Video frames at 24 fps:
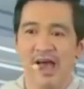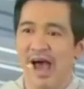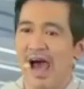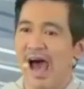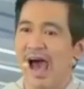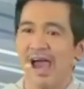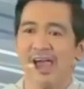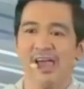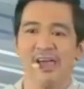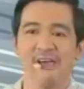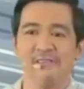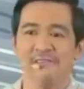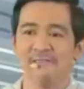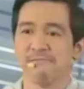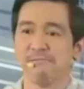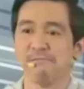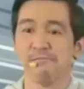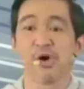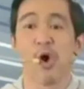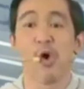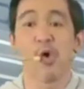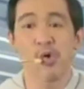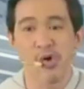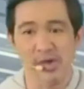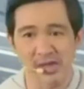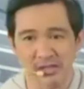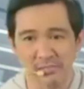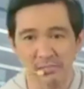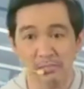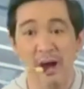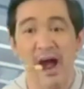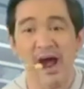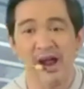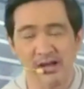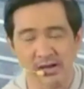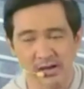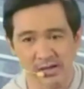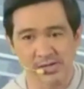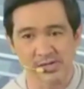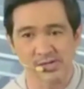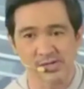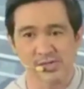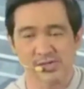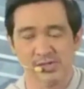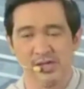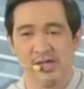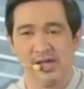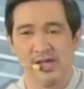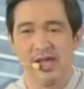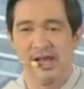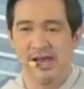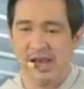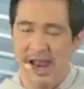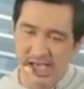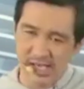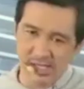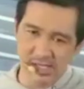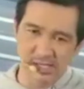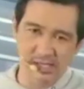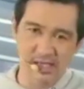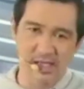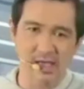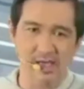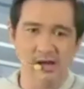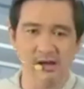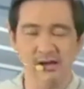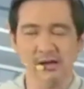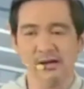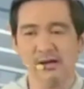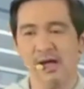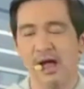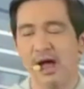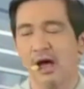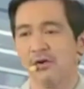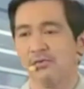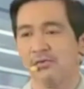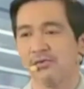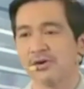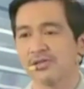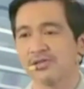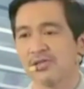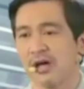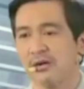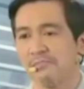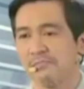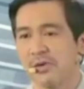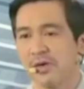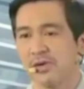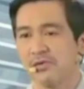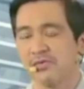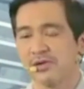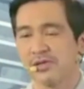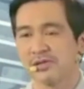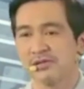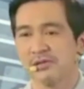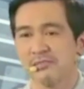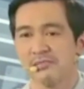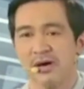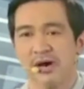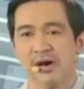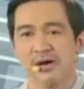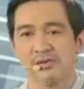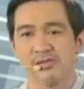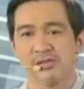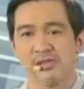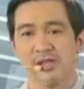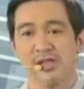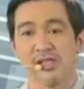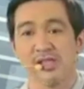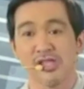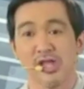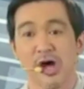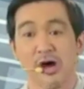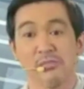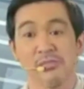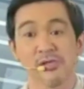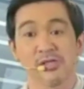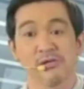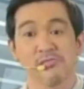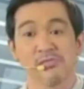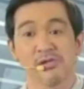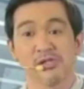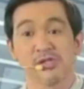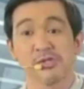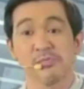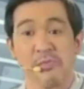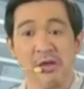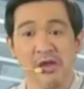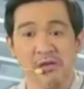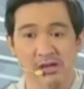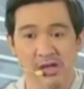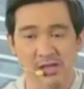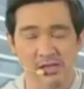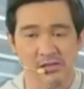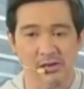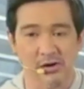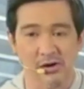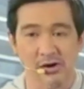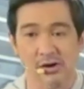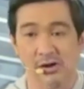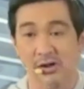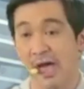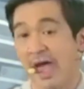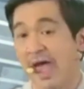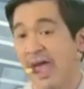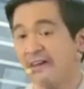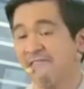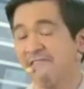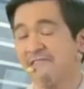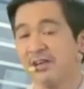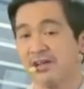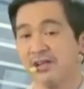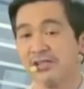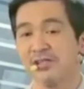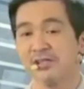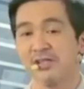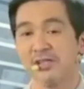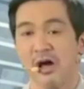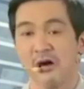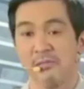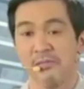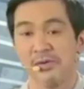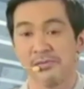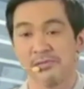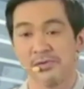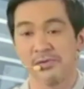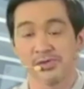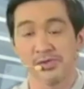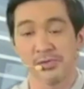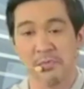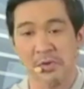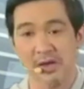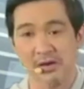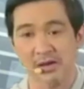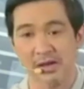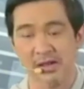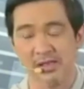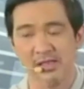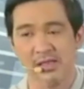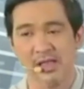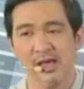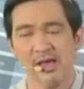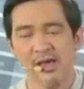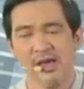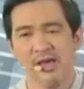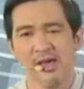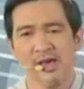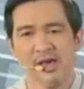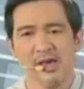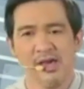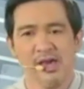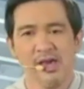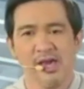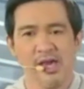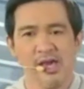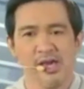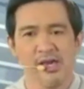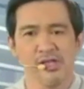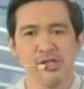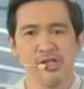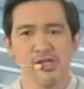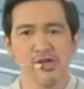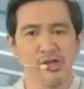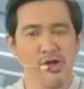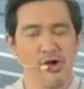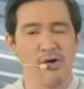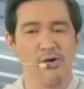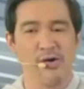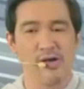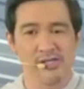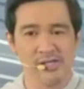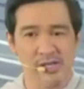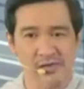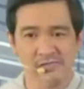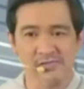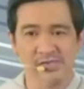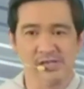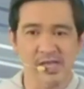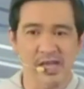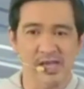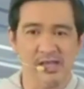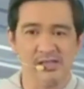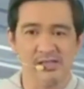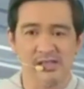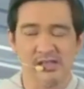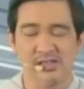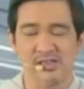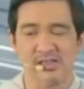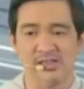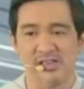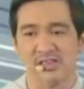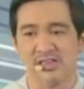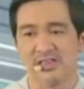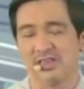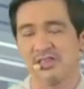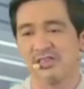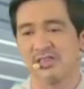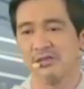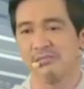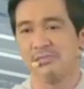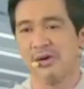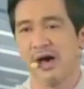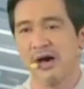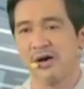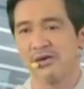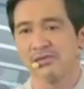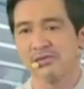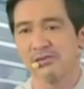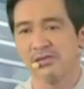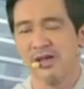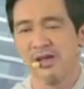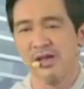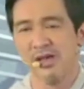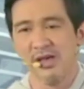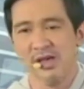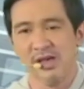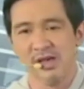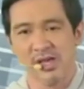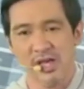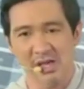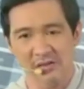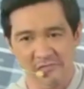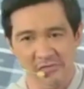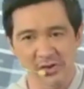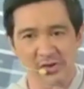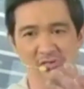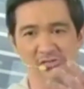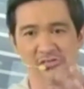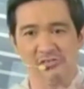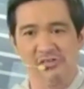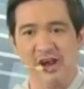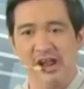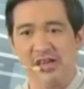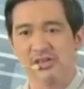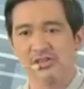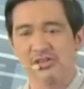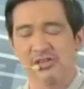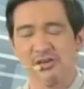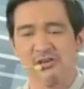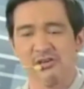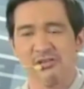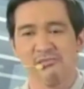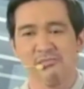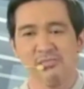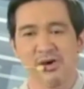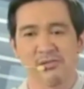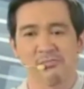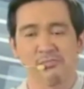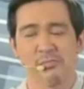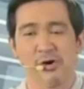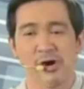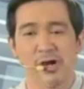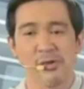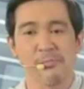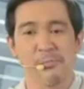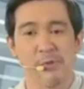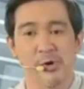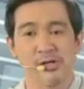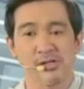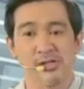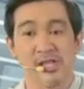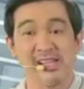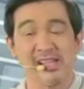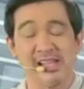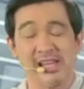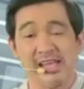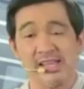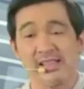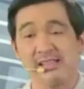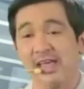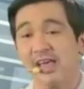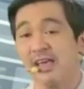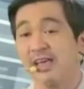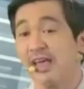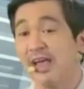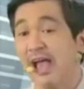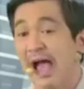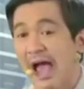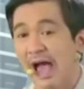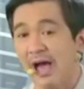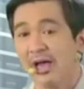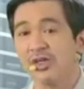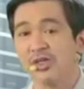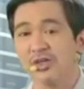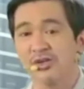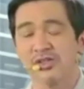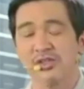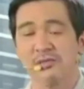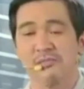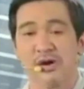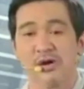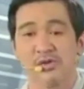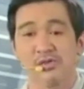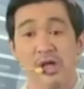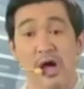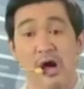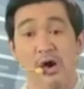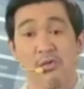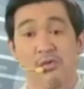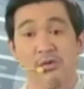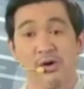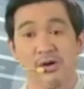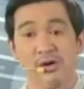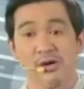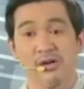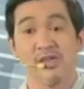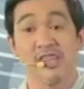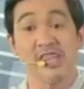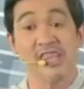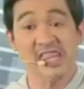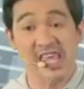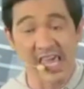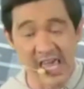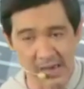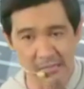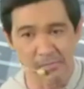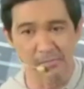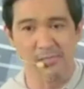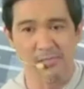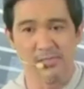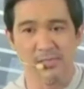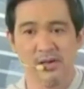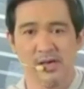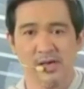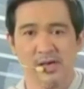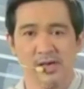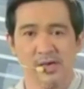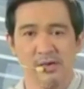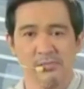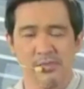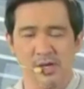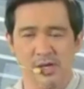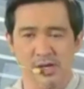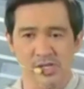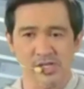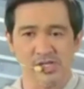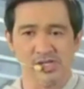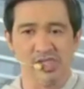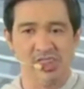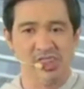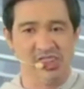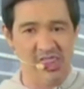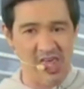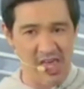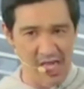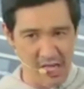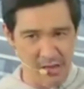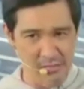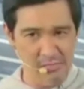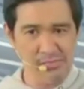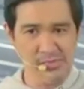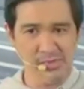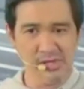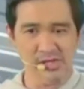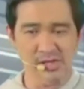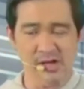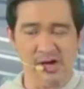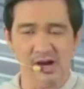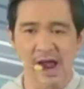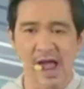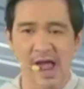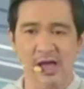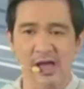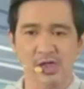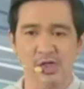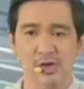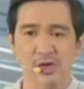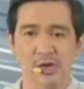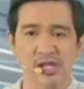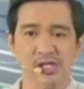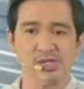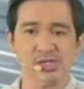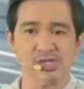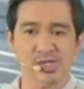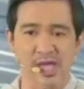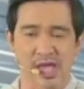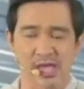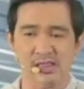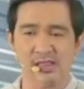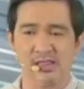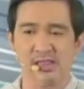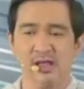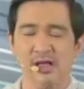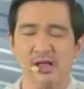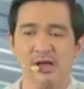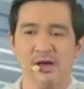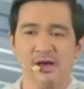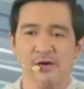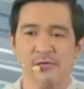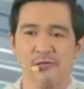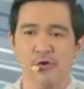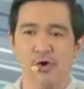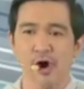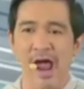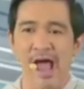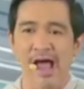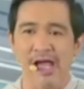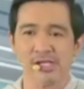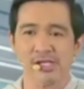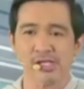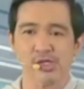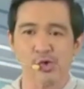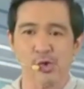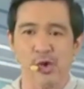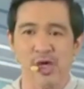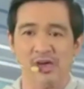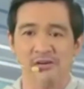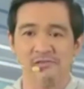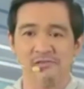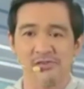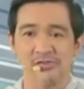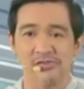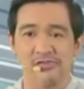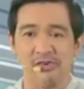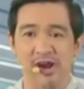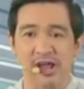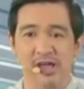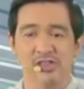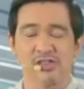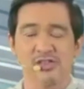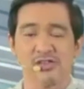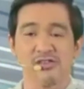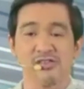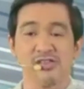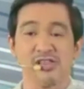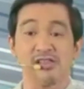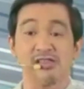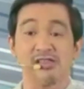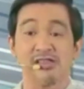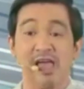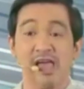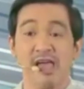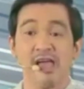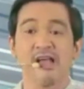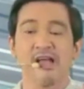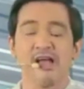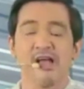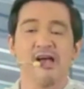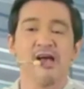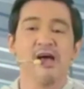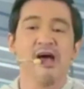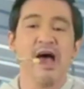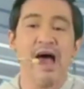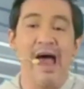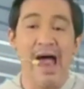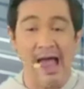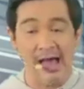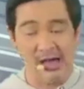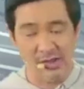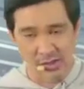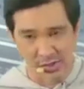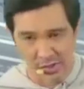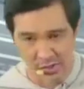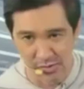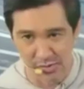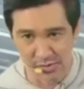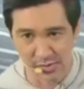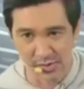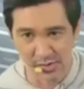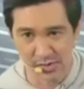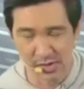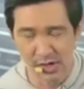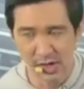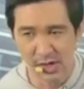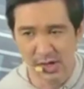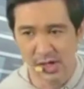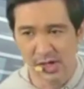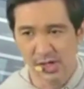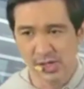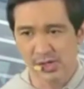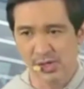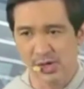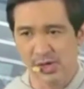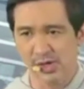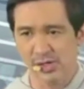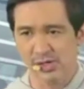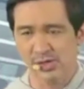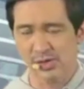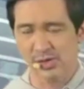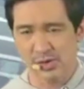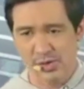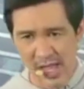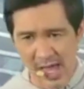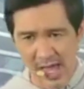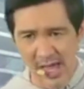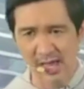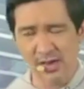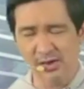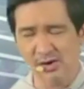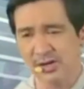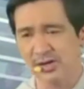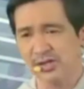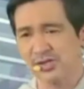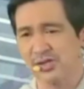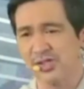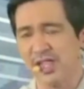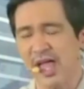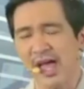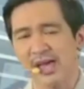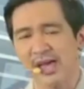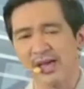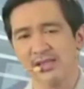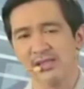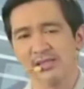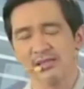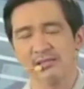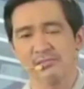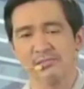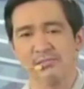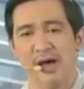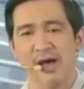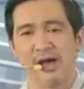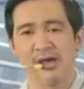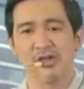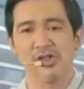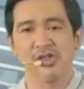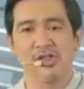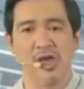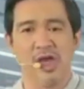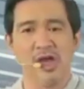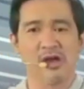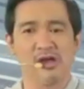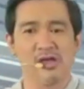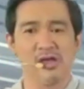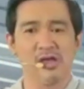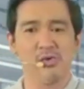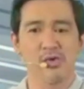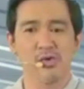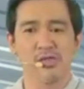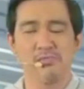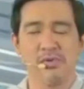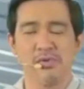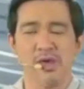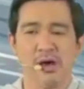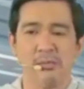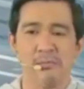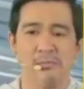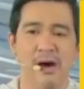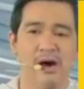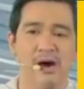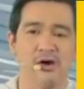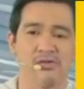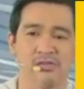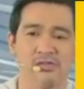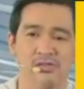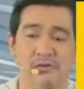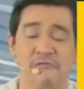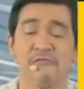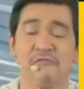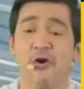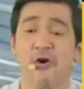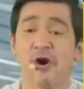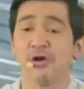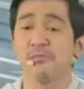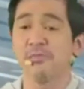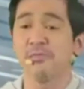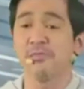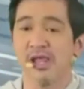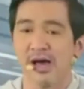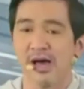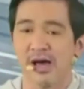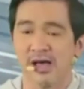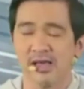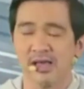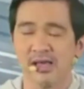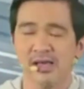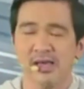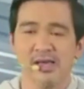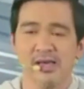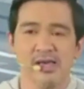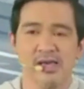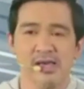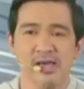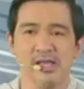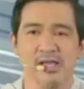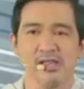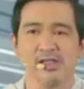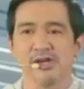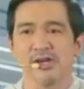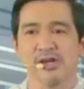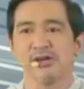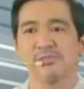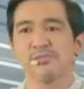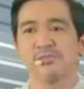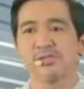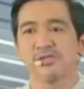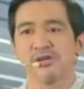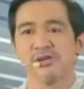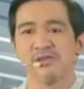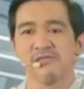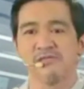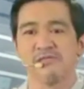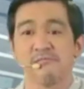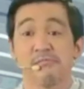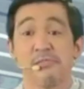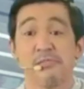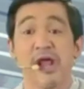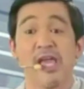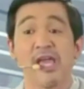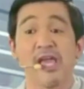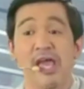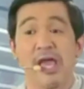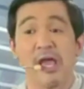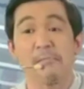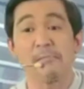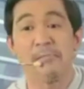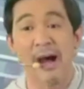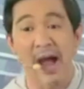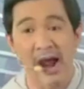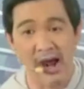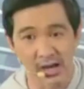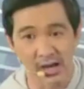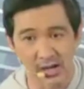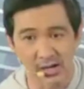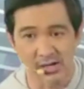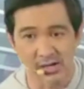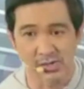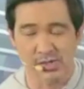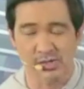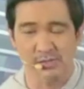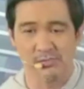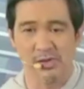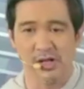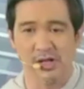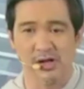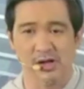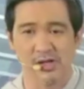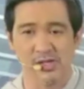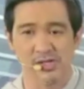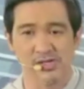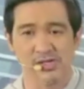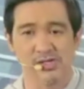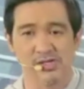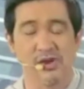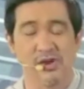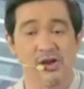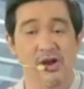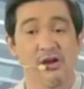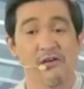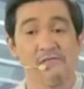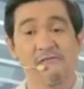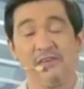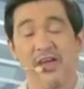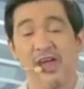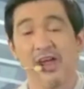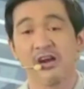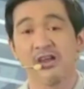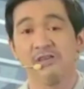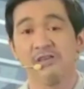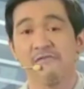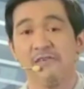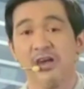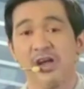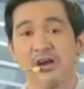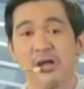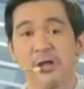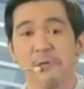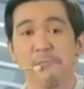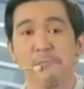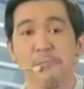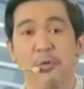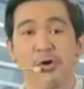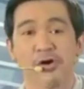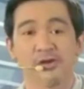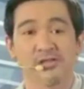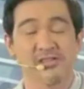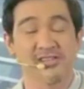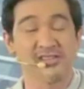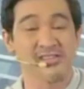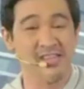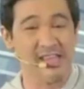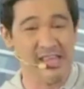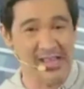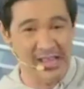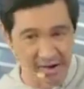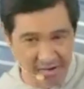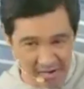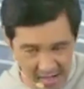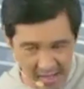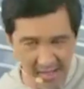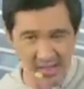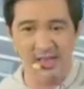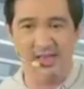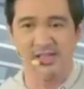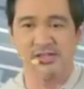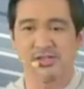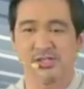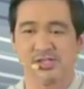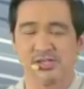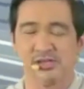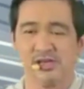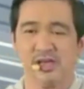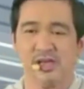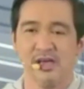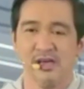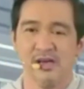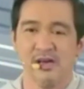I have broken barriers. Last year, our topic was about indomitable spirit, or having an indomitable spirit. And as I've said, it's not just about giving you direction, but more importantly, taking action about our theme. Because themes are actually set for us to have a direction and take actions. So today or tonight, my sharing would be about the formula in terms of breaking barriers, because there are very, very important ingredients